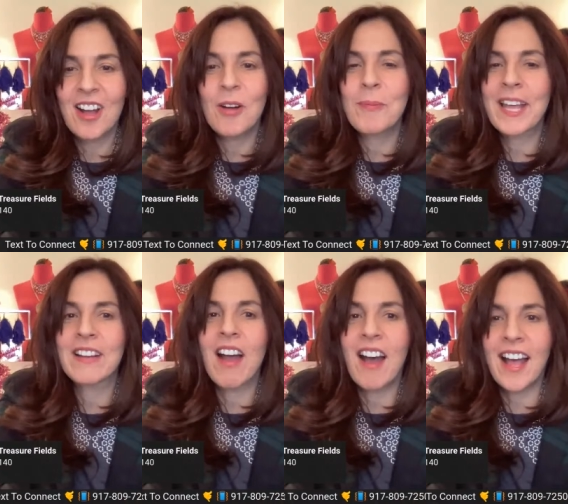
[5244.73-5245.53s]
Oh my
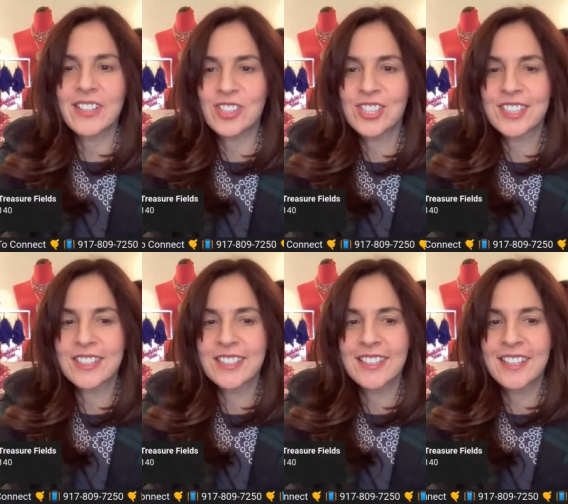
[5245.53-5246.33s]
gosh.
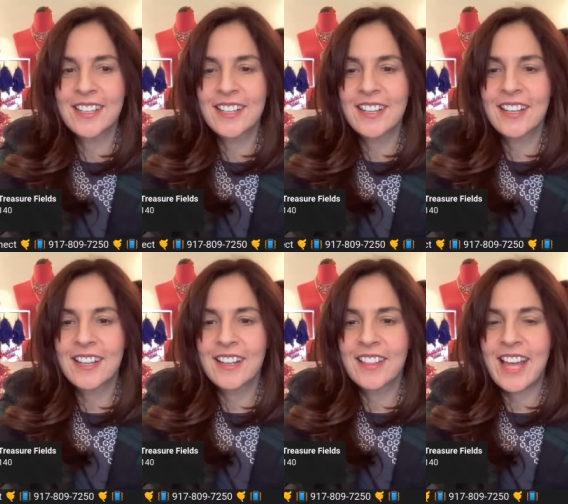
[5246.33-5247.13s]

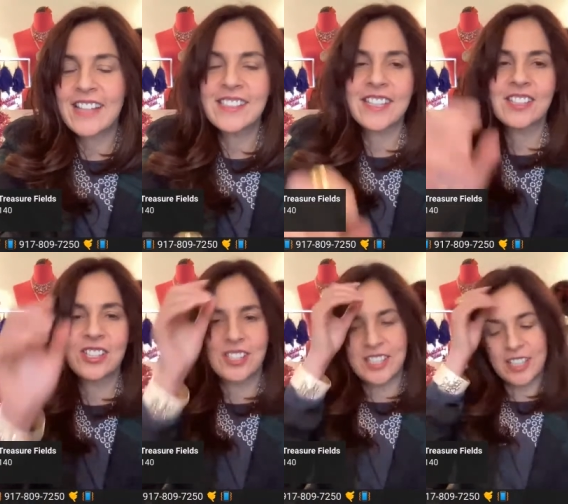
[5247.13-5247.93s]
So that's
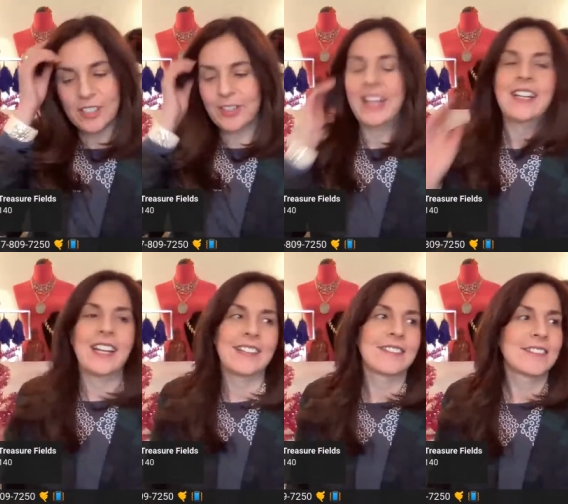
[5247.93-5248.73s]

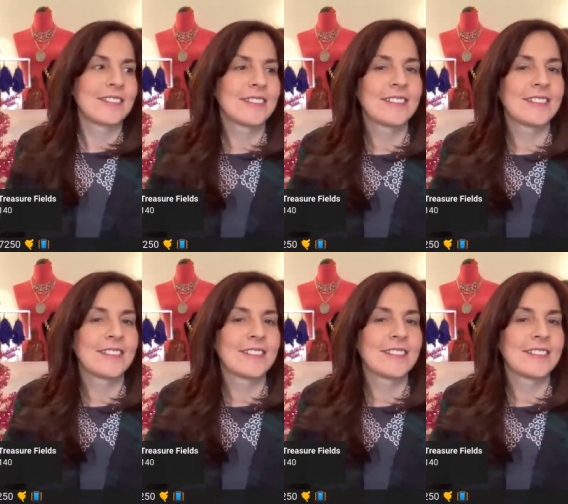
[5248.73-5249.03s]
exhilarating.